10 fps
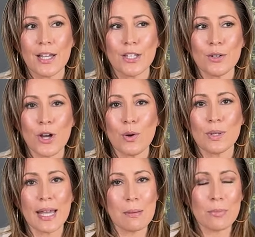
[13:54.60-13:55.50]
you know,
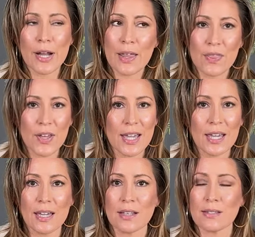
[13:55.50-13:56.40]
name brand
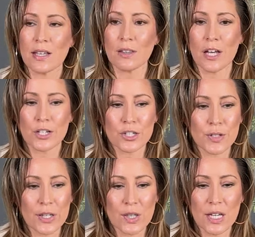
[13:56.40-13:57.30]
things and
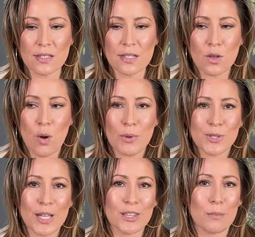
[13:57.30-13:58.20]
luxury things, it's
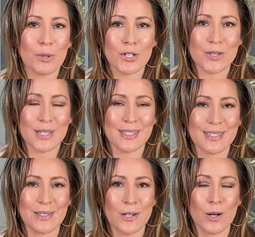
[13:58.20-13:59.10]
almost like the
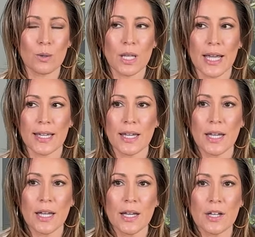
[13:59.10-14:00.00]
purses, you know, like
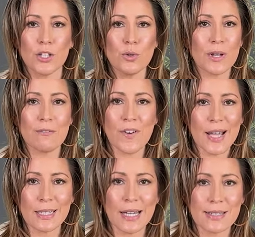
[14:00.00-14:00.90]
you can
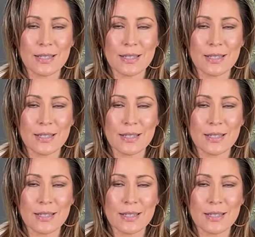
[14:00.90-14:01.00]
find nice